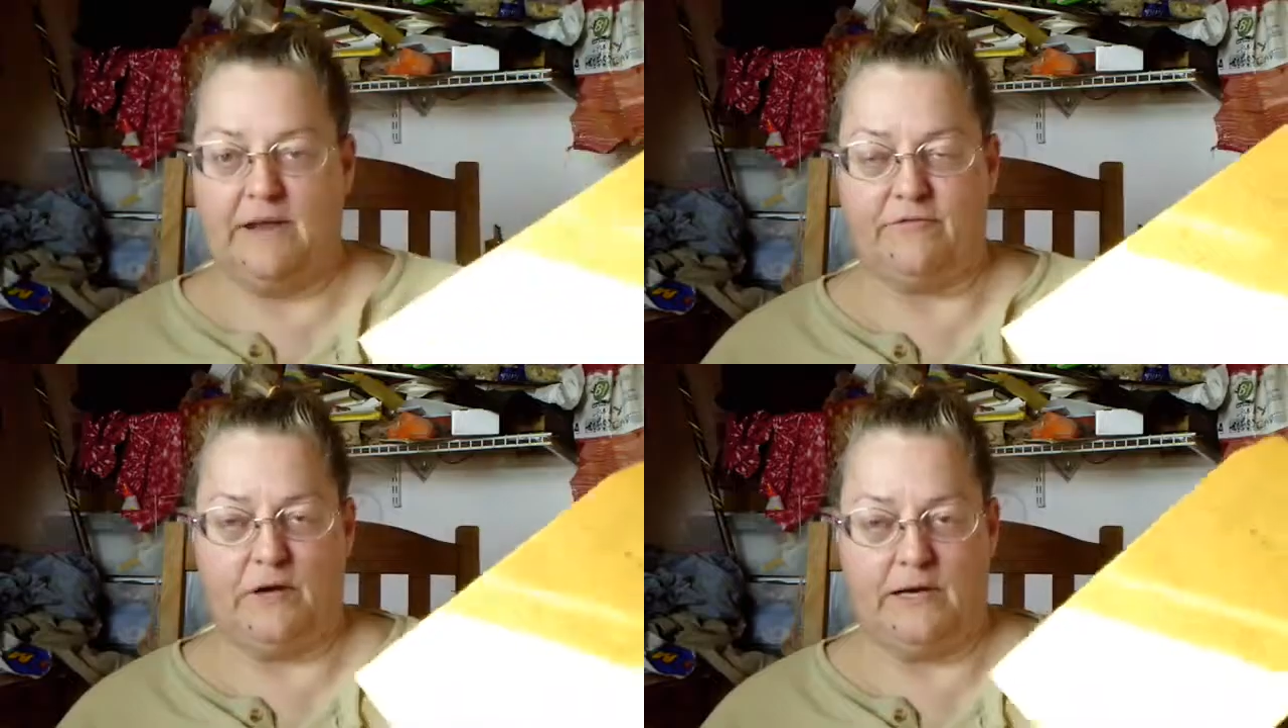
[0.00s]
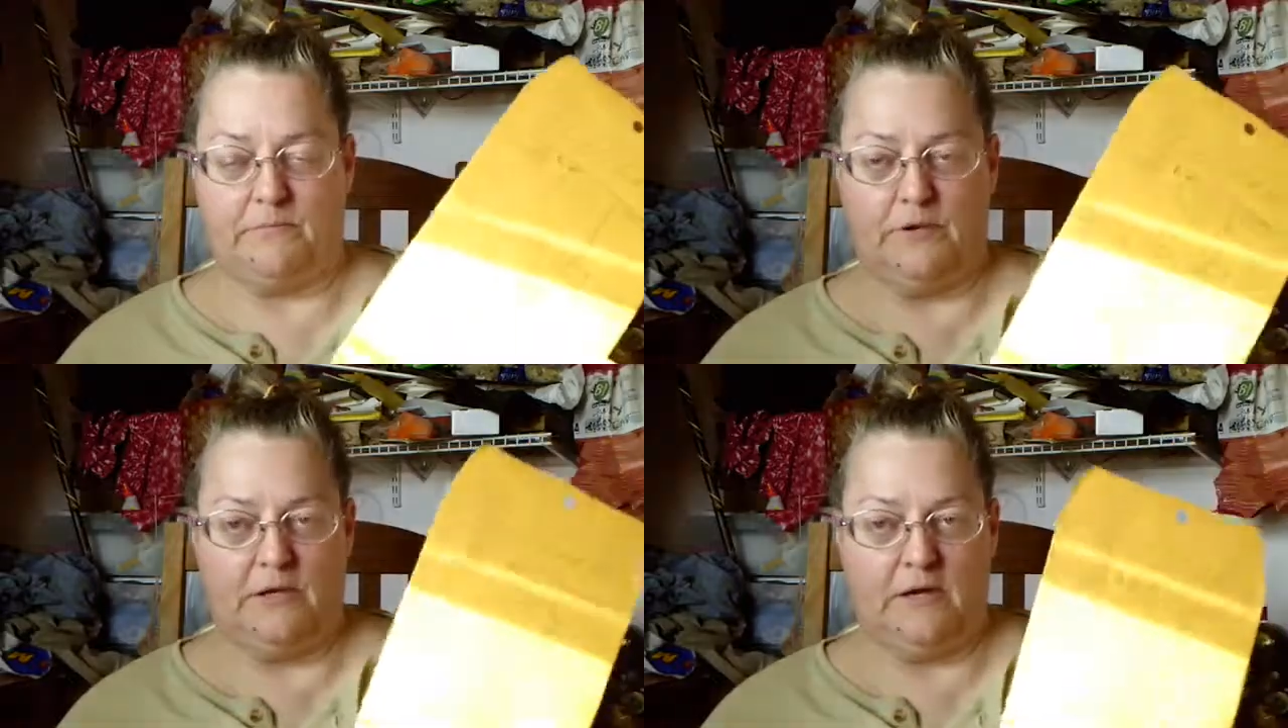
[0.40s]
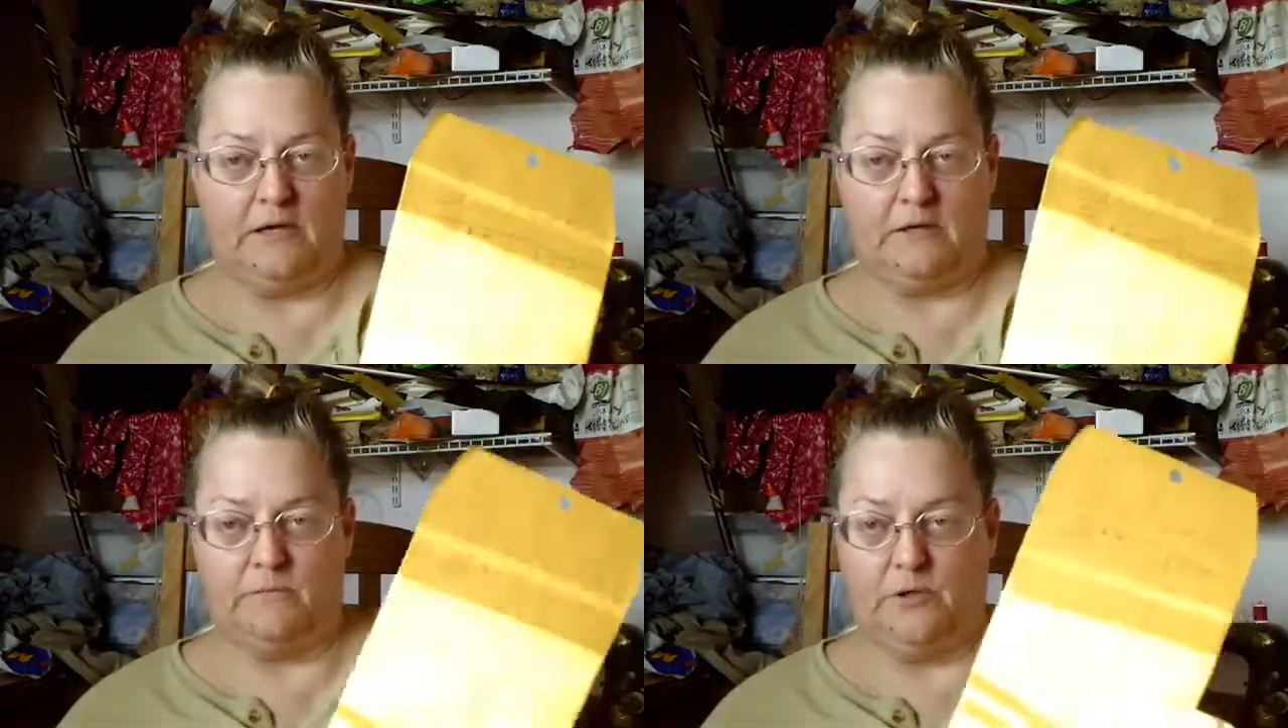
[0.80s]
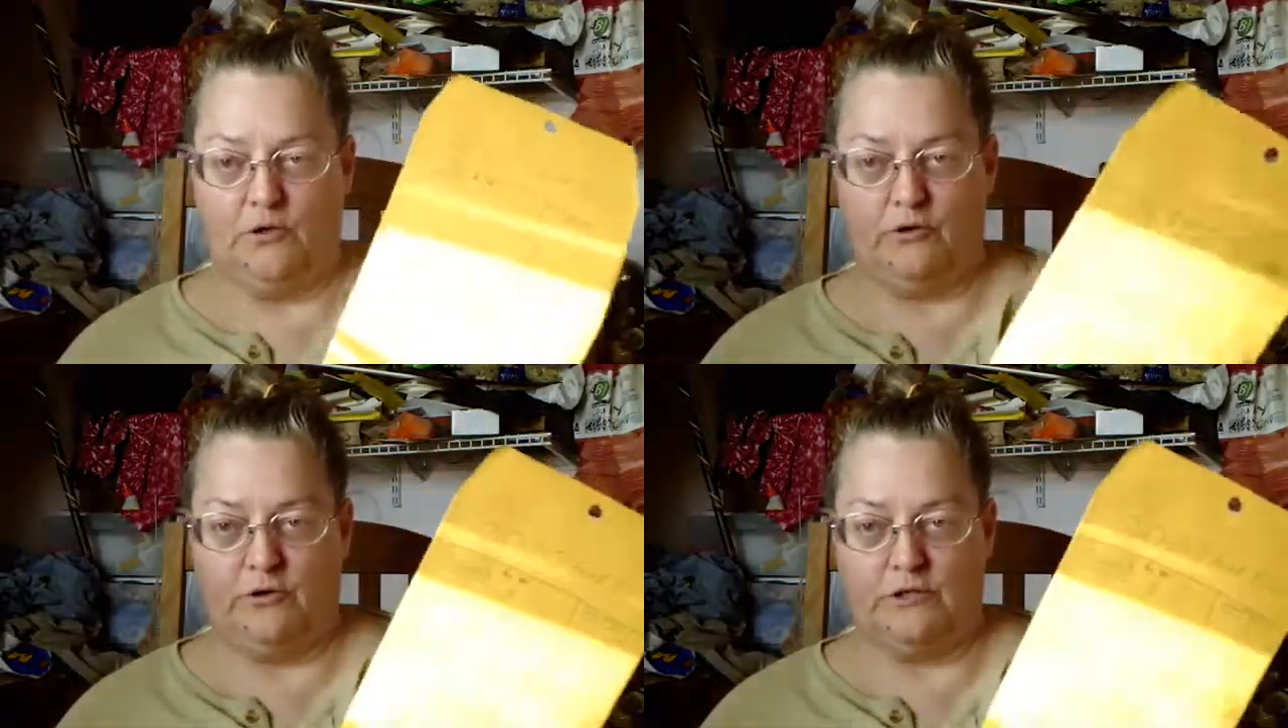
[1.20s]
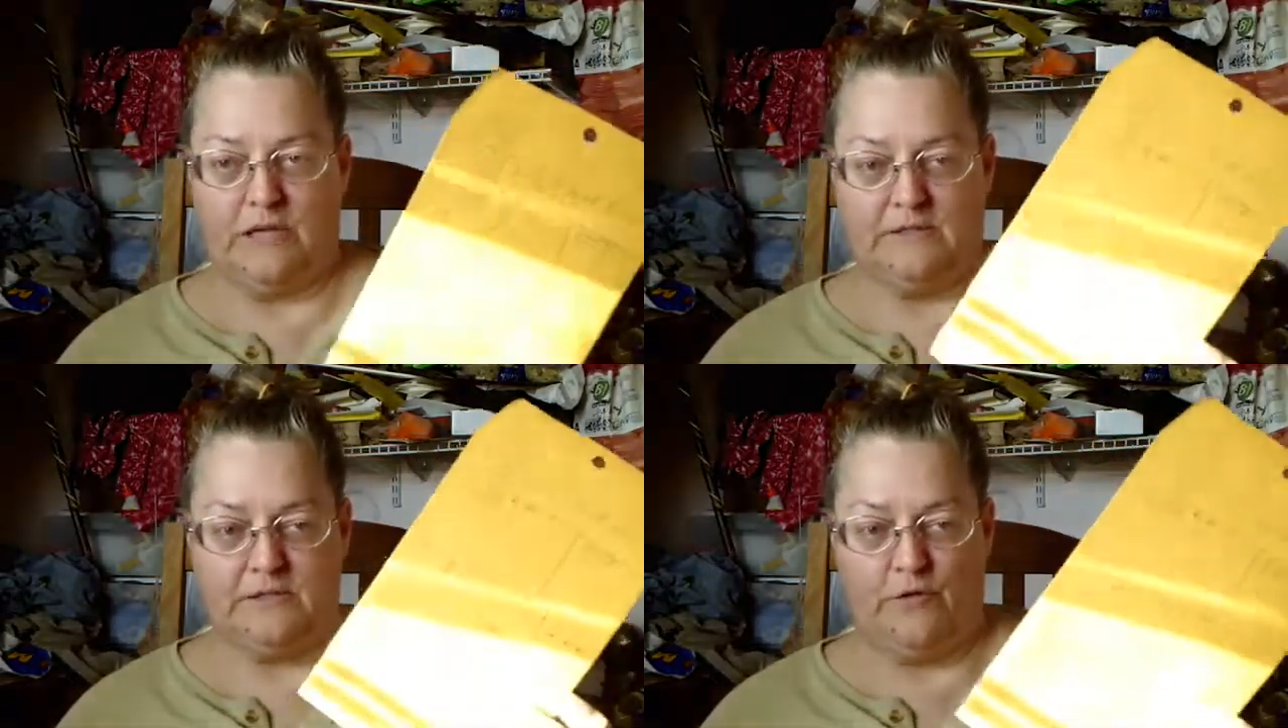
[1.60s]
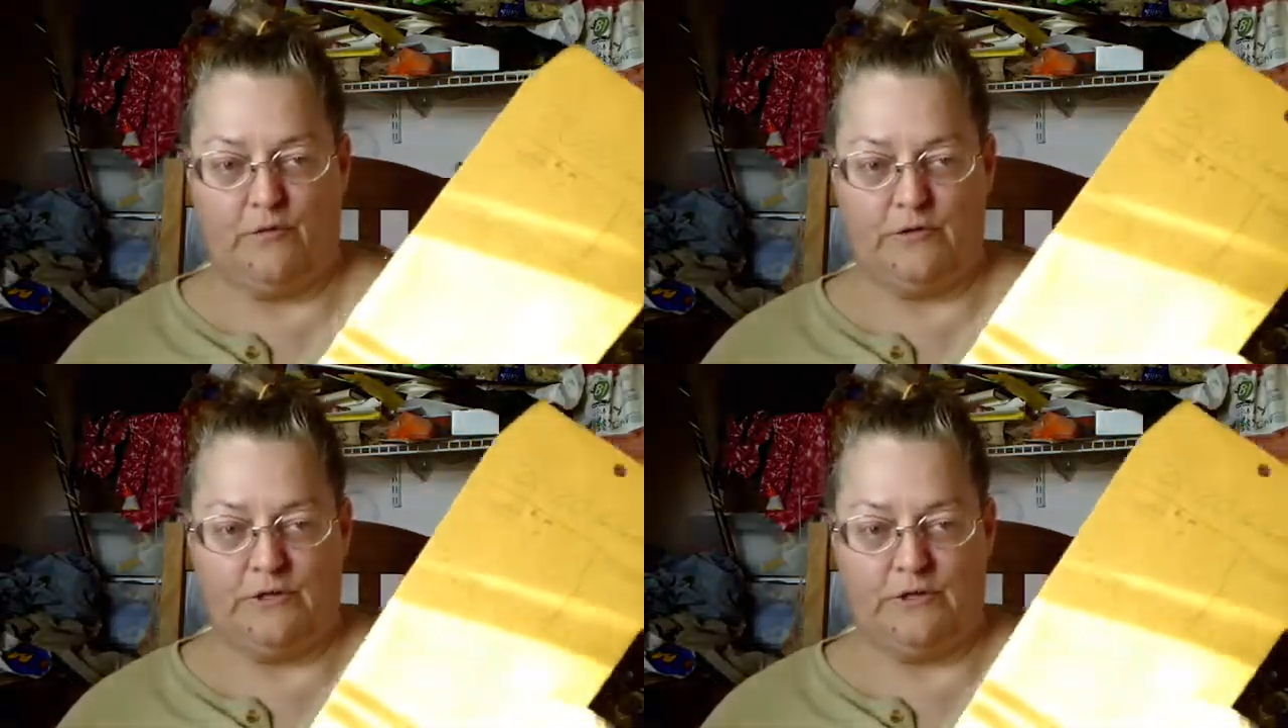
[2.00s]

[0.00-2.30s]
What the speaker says: I've tried putting it in computers and so forth